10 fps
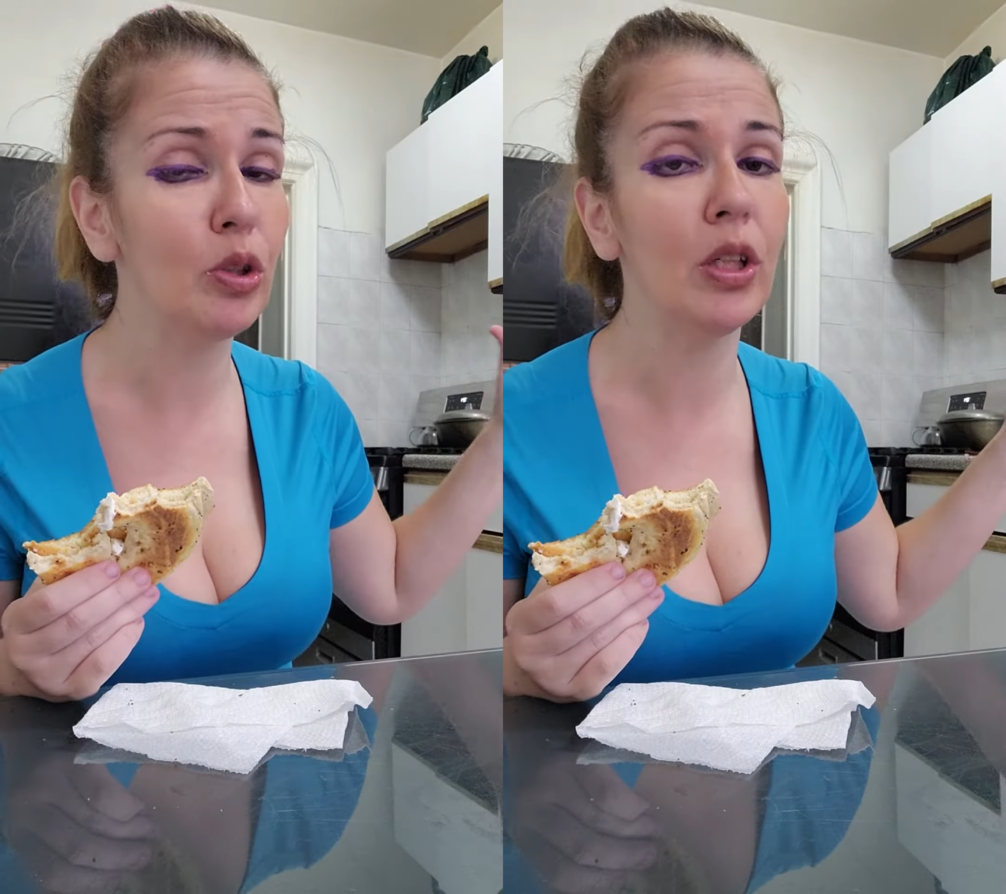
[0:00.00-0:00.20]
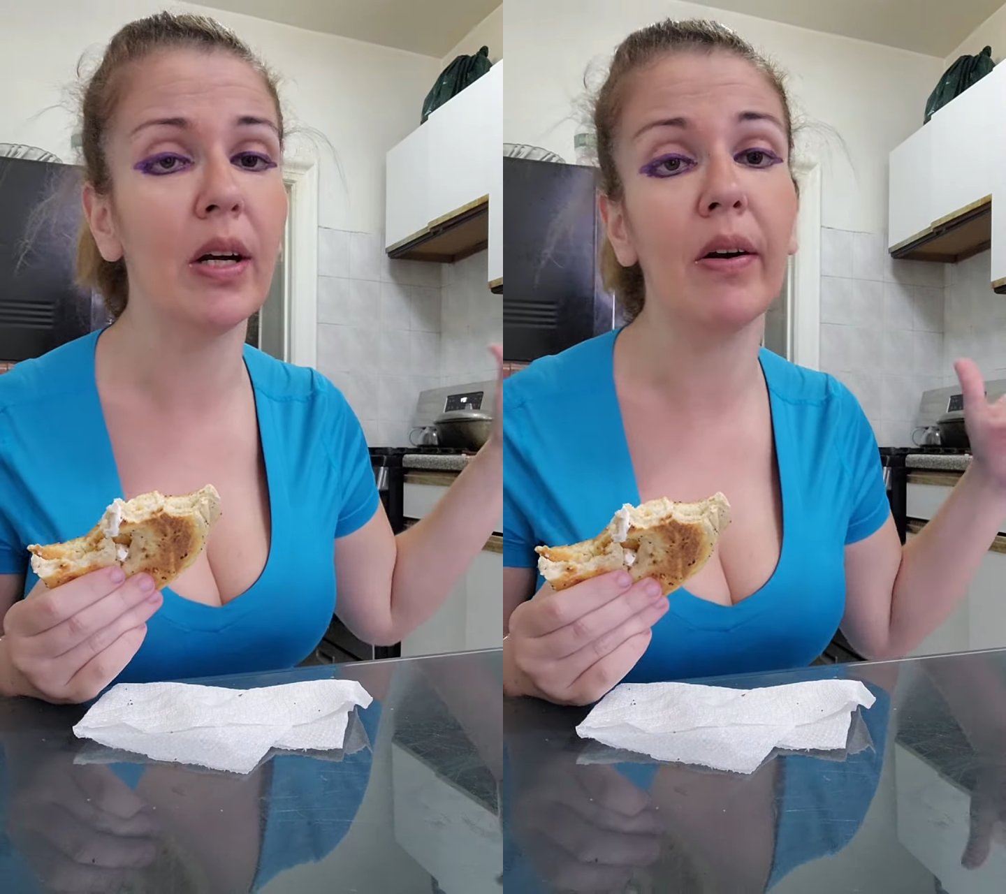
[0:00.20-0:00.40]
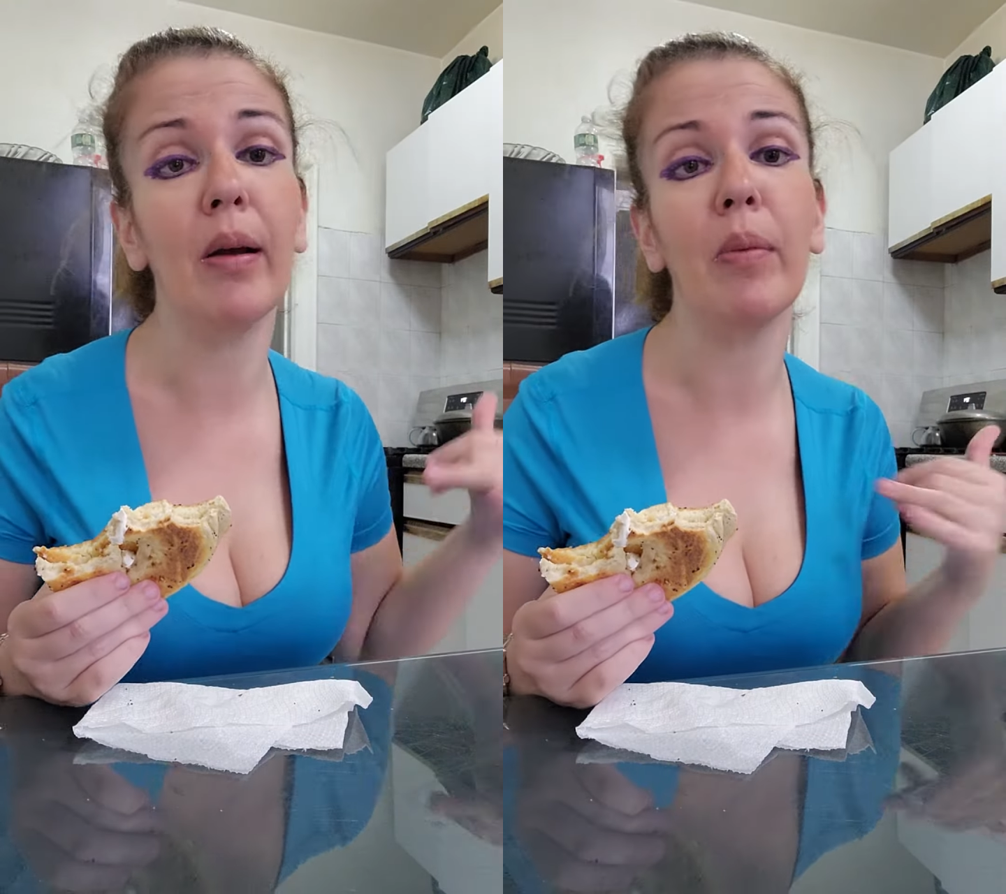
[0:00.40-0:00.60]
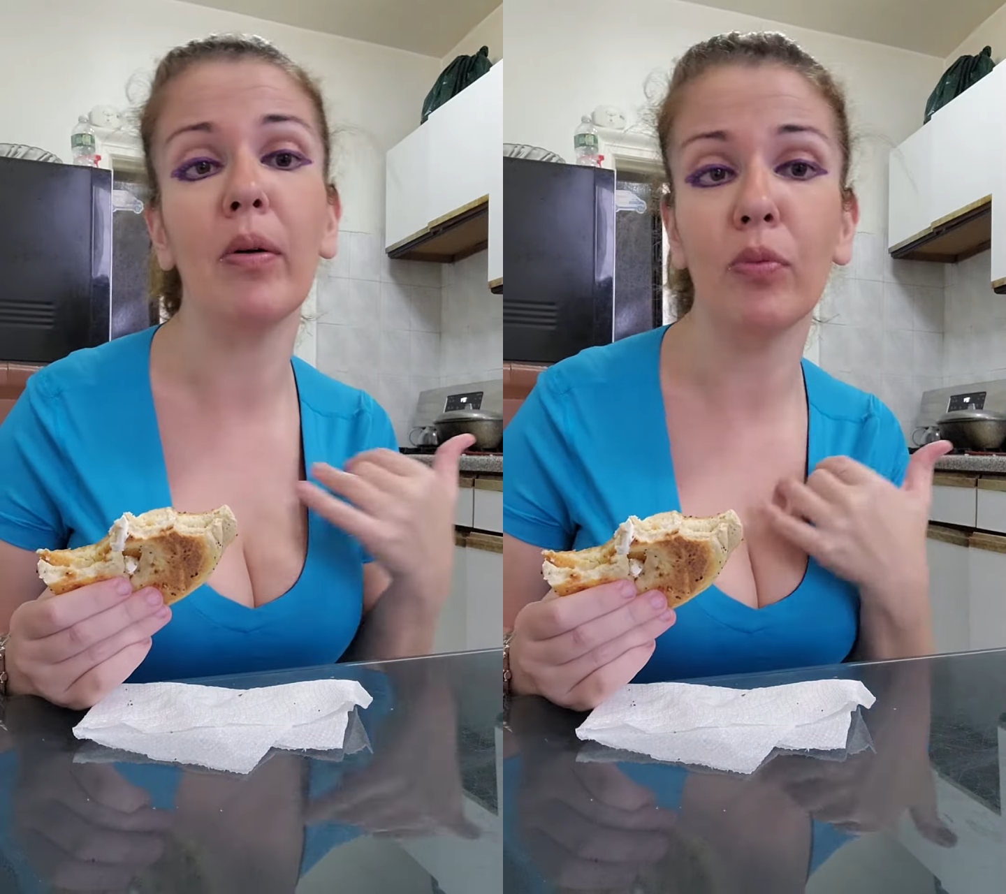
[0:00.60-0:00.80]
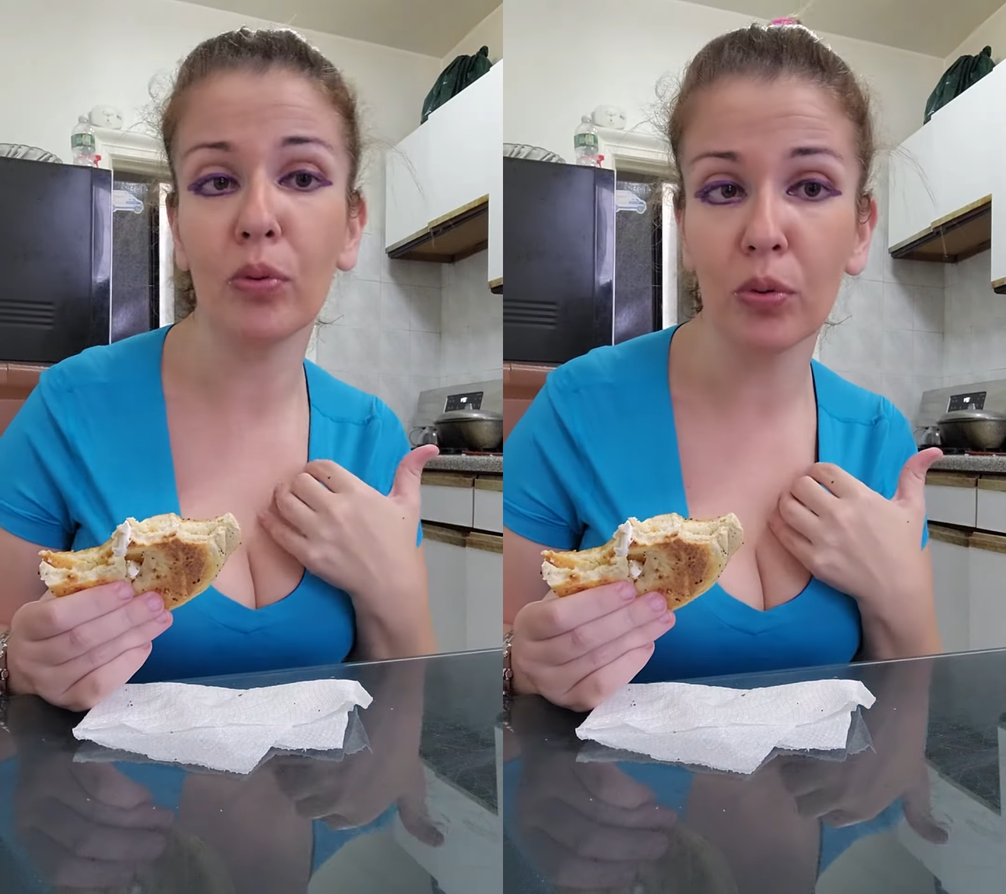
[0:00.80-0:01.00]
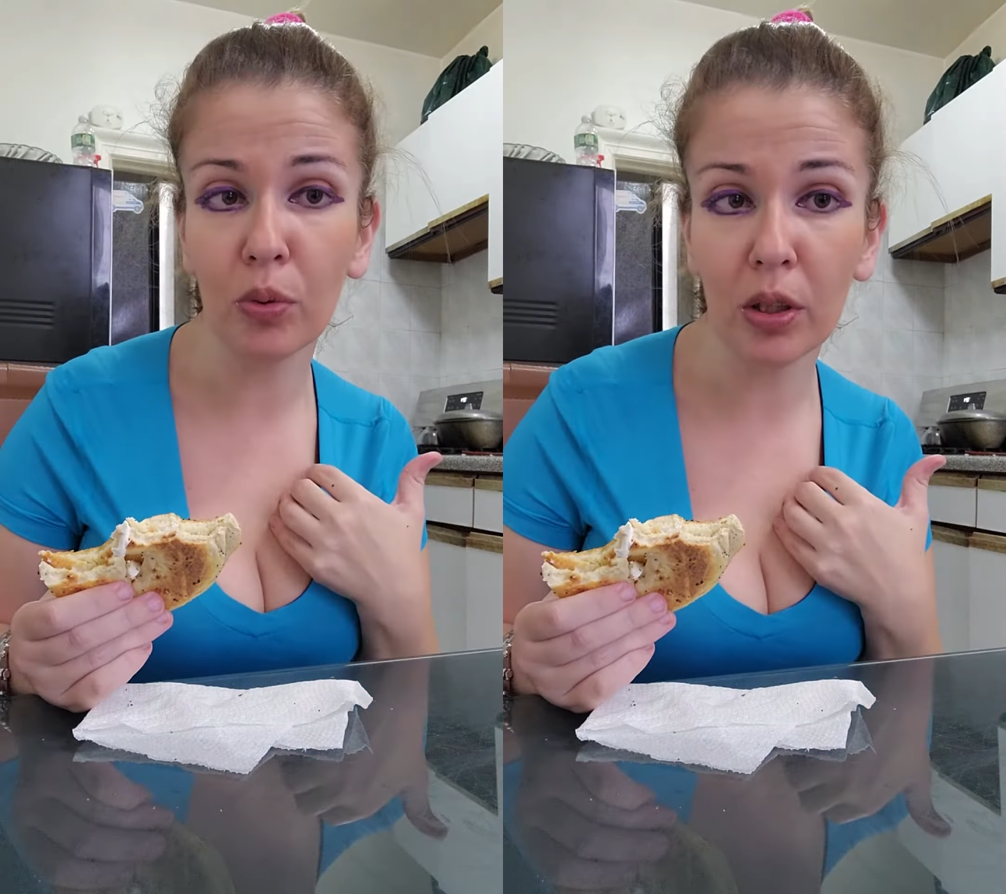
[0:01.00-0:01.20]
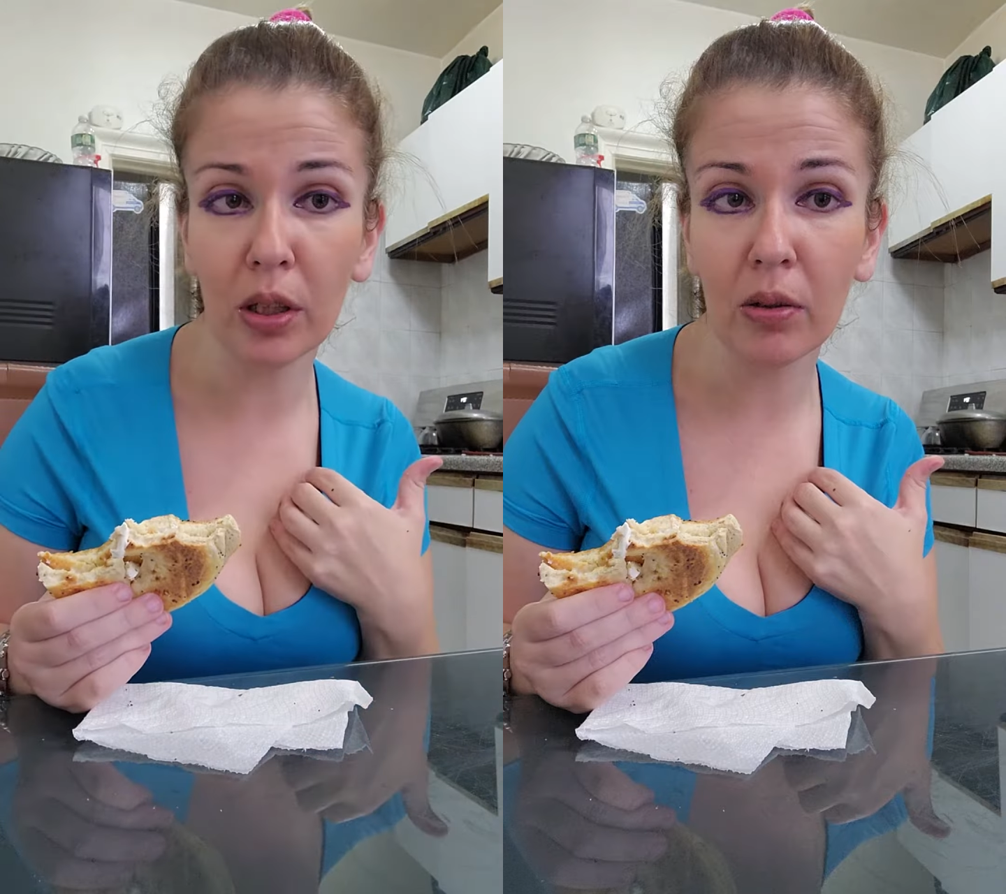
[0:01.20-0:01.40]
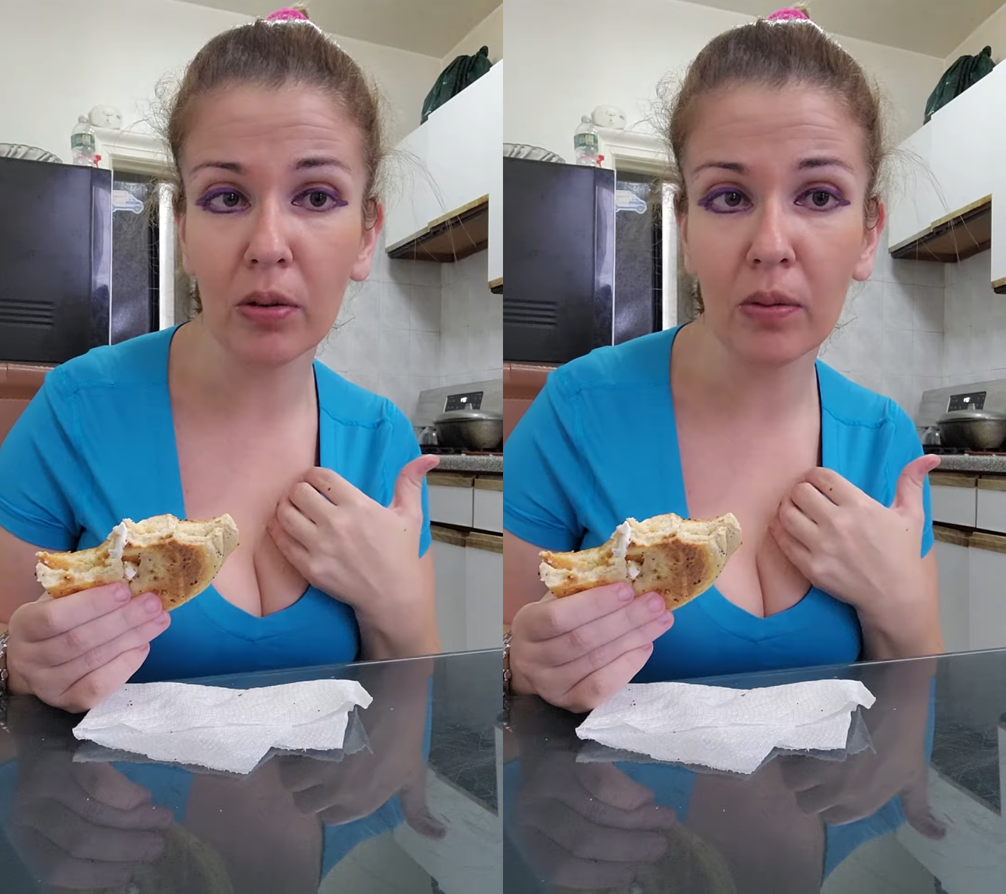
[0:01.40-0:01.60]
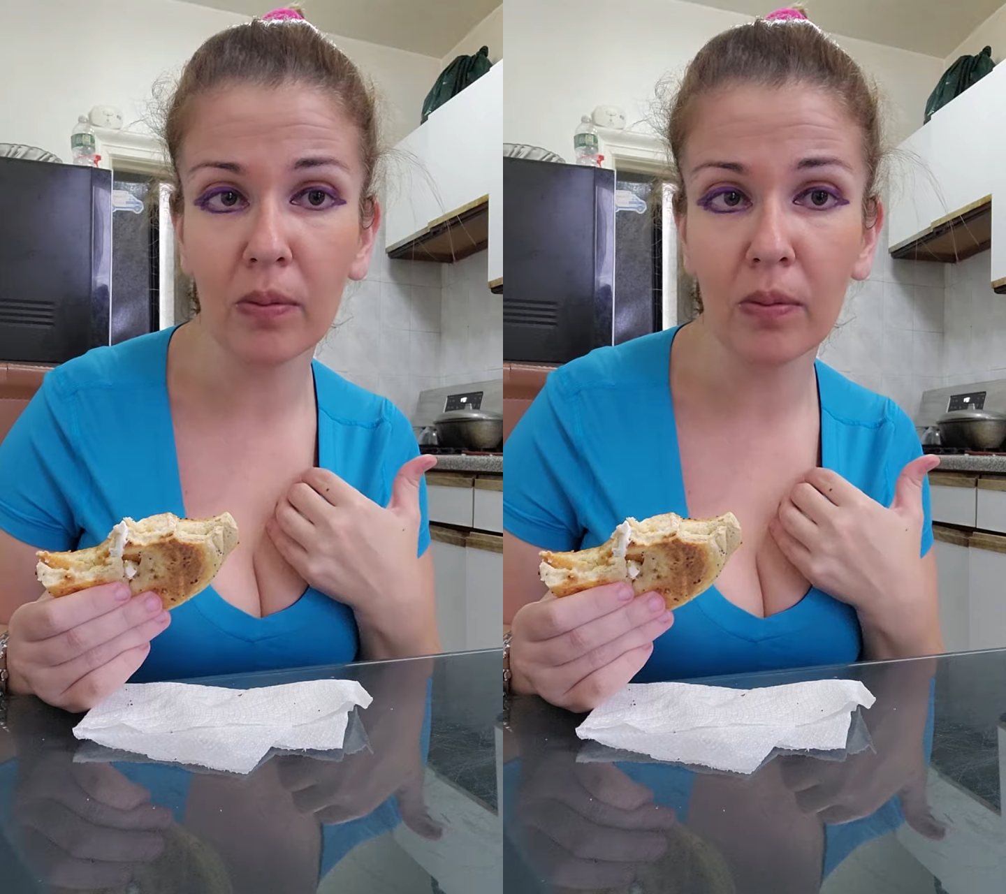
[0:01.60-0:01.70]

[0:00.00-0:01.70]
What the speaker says: sharing my food with you,